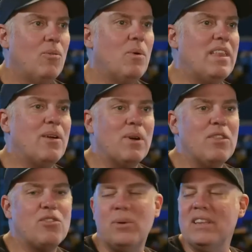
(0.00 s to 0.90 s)
when they
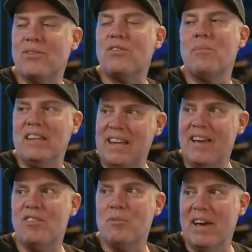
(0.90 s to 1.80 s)
run sweet, there's something
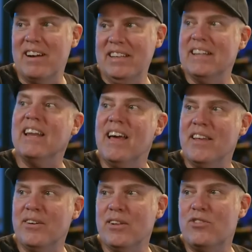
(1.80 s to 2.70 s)
nice about an
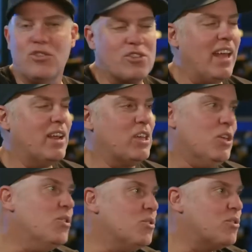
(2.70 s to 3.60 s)
inliner. It's just kind of
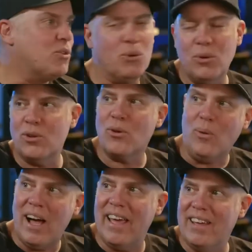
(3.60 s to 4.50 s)
cute, cool,
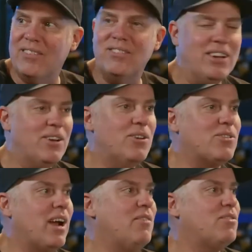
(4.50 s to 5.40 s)
quiet, you know, it
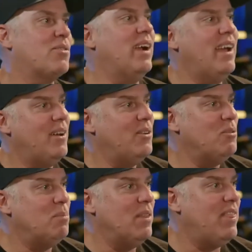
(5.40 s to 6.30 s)
drives
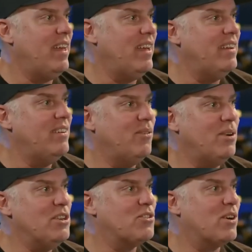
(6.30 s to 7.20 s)
around. But then
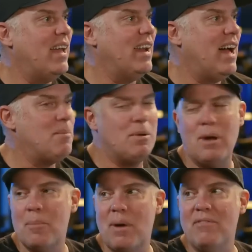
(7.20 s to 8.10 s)
when you try and hop them
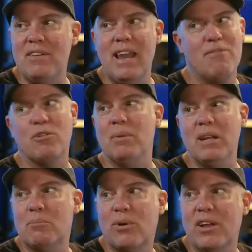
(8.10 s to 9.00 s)
up, I've never been
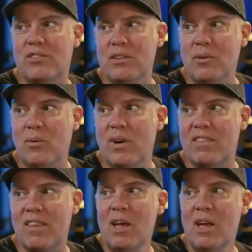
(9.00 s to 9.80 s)
impressed even once.